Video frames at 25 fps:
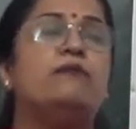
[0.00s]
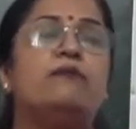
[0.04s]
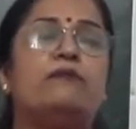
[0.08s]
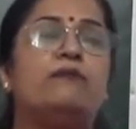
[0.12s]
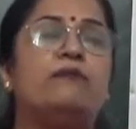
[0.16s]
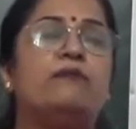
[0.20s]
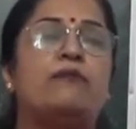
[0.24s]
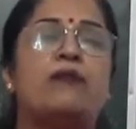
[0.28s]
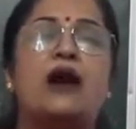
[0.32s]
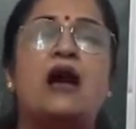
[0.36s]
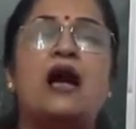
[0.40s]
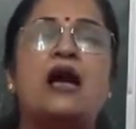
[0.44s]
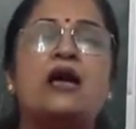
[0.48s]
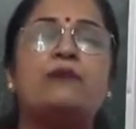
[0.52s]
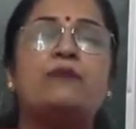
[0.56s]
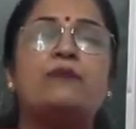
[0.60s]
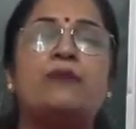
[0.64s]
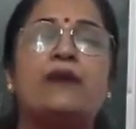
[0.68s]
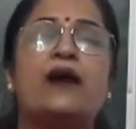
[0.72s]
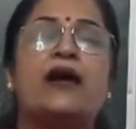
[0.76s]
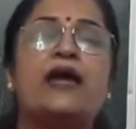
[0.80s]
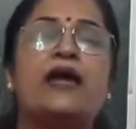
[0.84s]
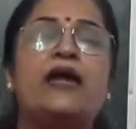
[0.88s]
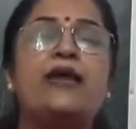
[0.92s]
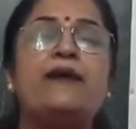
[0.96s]
marked
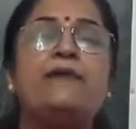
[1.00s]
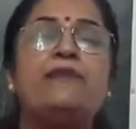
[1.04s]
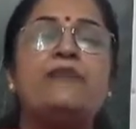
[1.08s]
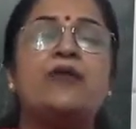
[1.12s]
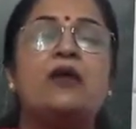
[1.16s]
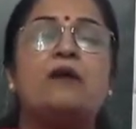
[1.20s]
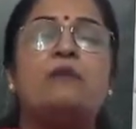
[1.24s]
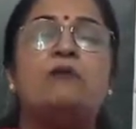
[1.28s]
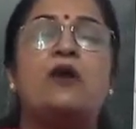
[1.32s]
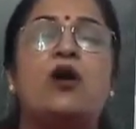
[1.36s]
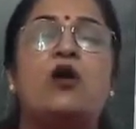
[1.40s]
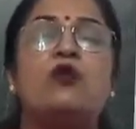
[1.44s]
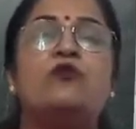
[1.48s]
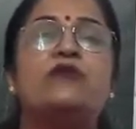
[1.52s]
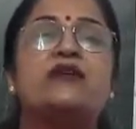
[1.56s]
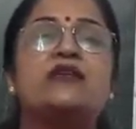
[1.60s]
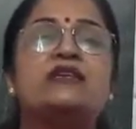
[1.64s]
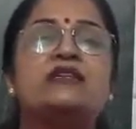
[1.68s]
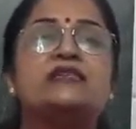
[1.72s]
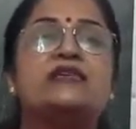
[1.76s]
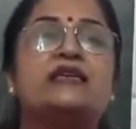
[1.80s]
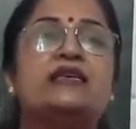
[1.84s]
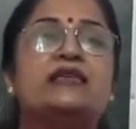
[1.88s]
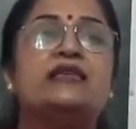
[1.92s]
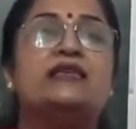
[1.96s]
by
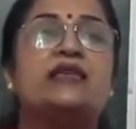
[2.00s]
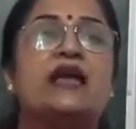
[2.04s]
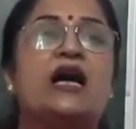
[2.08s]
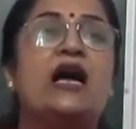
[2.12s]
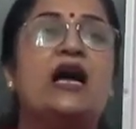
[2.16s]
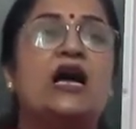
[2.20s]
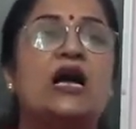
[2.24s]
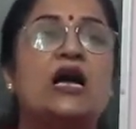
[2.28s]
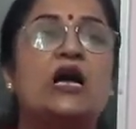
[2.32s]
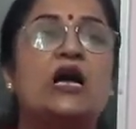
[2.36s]
mountains in the